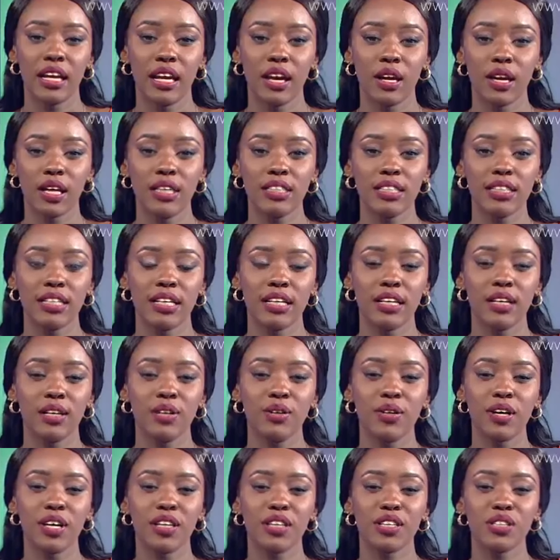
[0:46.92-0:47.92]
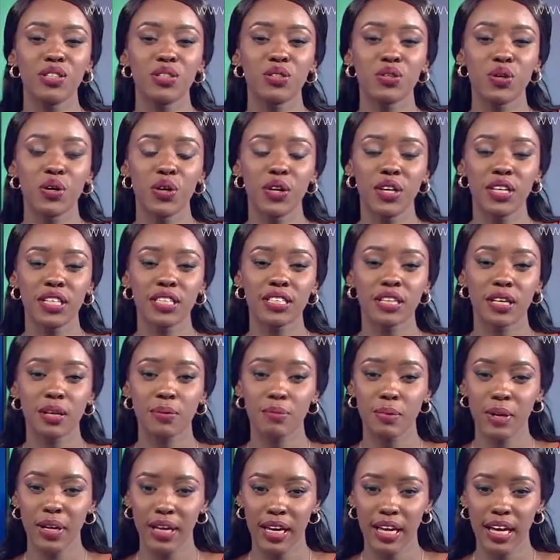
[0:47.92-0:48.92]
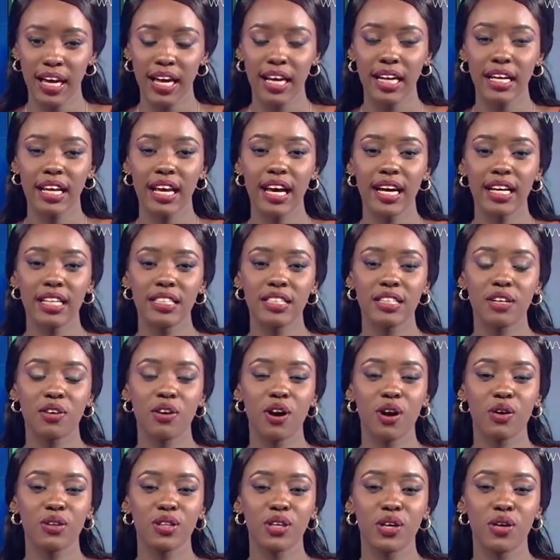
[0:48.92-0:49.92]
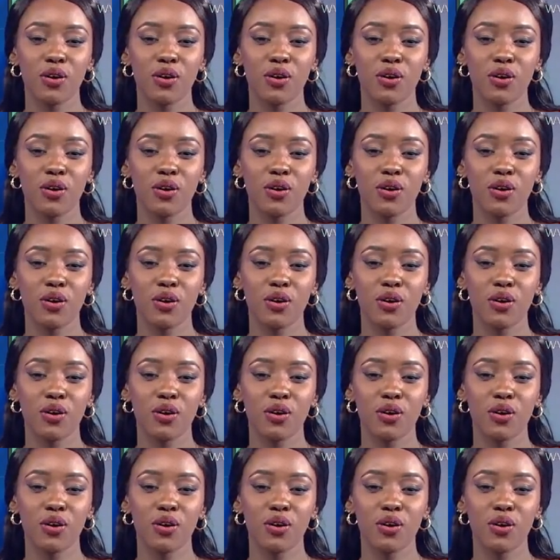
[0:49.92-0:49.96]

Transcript: Now let's take a look at the stories that are making headlines around the